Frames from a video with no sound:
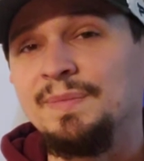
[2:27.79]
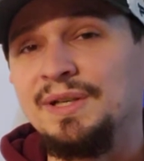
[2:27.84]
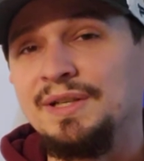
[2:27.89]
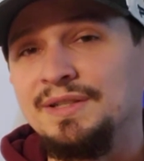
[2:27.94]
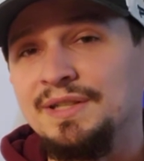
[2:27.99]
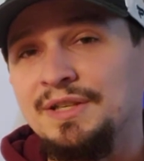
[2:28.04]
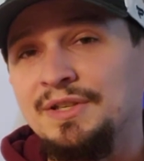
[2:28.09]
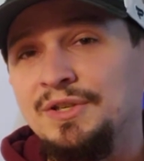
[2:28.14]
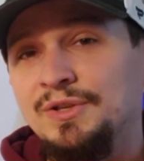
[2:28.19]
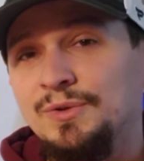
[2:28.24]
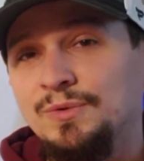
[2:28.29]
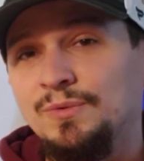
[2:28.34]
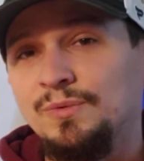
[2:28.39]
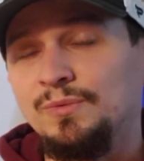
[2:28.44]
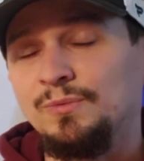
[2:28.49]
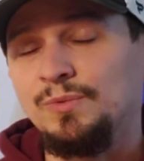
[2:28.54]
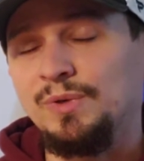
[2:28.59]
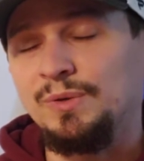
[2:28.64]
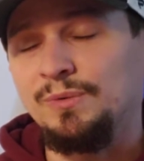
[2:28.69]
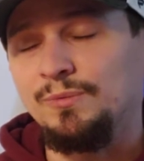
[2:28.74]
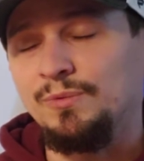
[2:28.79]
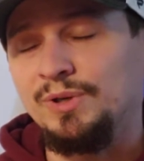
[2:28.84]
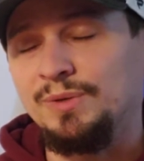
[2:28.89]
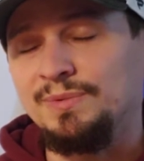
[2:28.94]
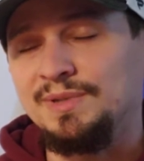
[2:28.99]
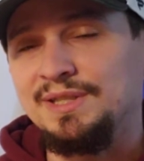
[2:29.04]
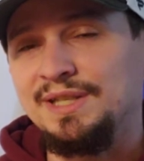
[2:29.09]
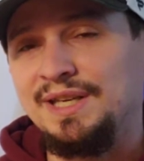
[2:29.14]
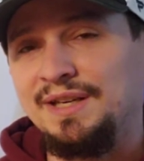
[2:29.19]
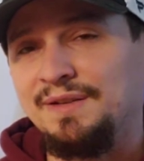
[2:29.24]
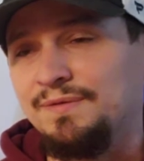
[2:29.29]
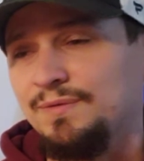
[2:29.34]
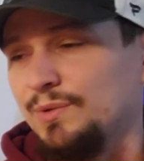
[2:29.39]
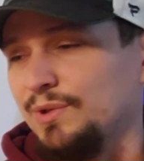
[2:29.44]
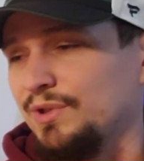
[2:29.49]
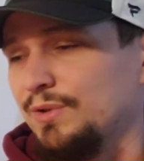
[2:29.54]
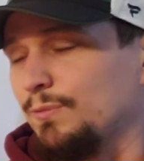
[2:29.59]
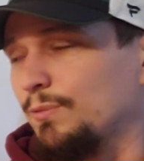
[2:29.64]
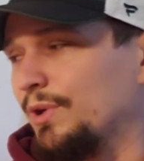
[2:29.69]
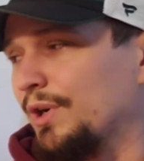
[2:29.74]
because I knew what it would take for
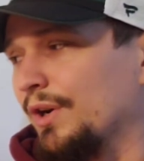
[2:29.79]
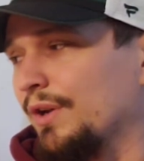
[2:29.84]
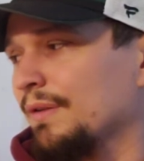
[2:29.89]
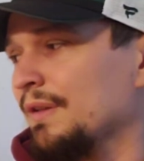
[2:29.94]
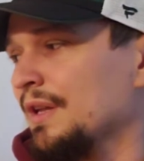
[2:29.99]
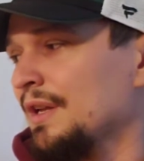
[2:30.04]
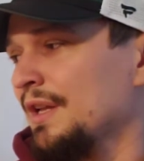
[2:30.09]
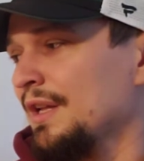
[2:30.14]
it to work.